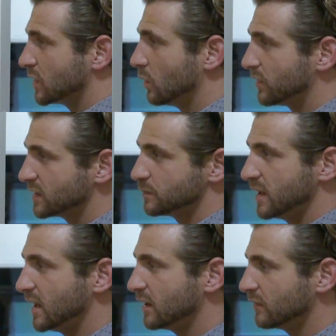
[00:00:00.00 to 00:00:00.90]
So with this
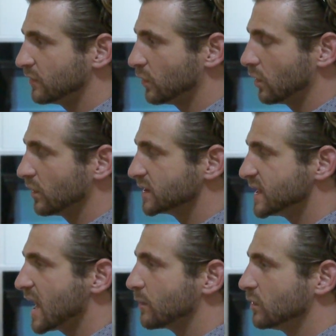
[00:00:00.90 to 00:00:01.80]
being for the
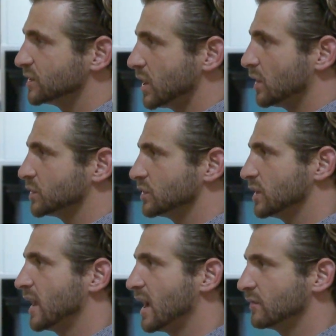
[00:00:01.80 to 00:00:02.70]
stackables, it also is
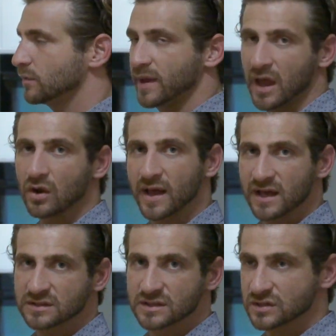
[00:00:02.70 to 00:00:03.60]
going to have your panel
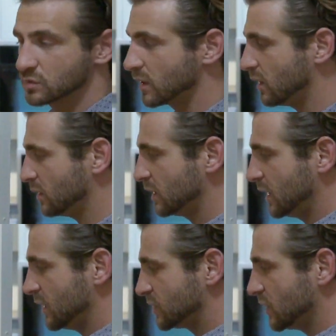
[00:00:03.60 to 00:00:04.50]
access as well.
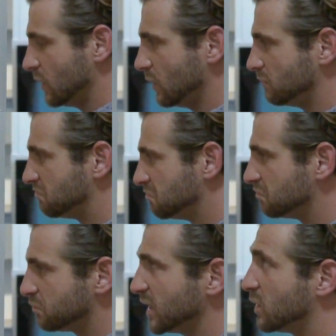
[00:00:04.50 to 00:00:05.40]
So
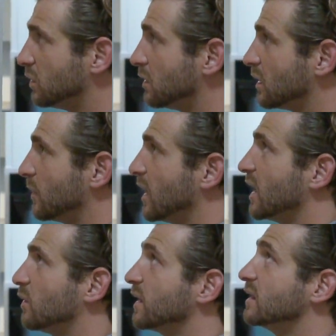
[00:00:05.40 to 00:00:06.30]
pretty cool. I mean, I
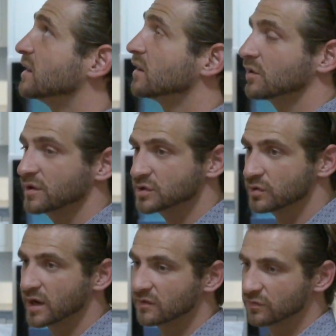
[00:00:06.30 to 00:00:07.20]
like what they did here. It's a
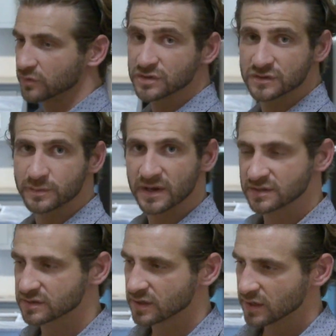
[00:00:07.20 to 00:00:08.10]
creative use of
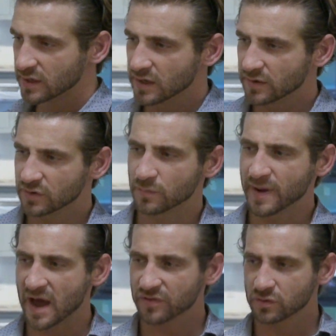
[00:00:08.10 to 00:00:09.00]
space. Your
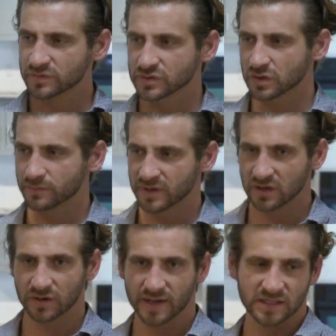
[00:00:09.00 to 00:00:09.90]
bathroom is going to be
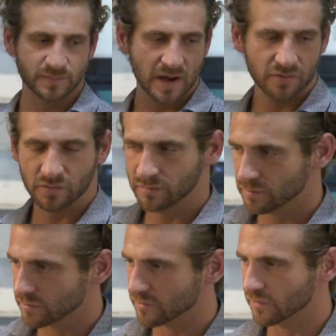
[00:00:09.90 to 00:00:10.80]
your guest
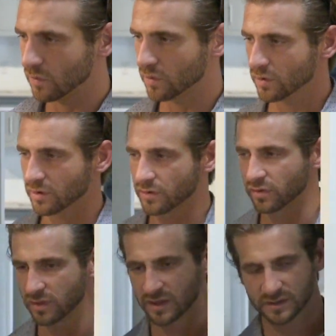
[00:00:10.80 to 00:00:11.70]
bathroom for
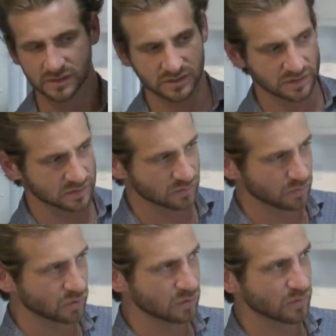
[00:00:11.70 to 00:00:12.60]
this
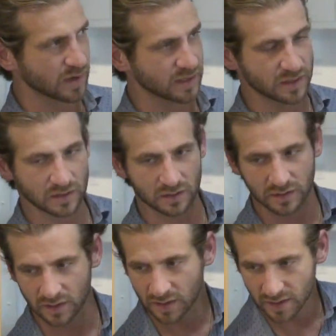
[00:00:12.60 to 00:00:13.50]
room right
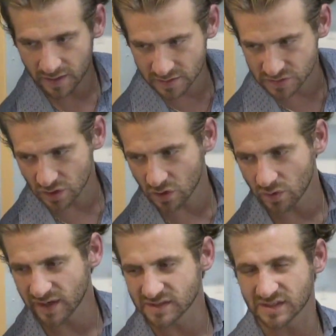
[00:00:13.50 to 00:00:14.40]
here. And
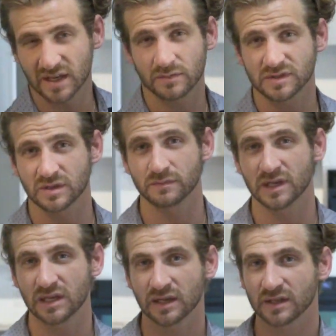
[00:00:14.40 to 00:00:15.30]
so it seems to
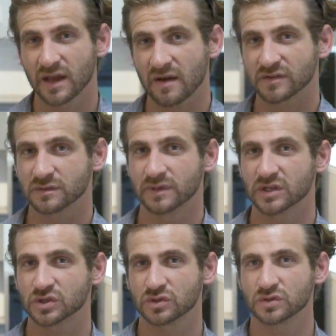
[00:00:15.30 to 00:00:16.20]
me like they have some
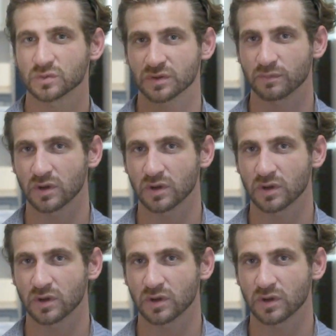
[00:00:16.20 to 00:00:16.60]
issues with the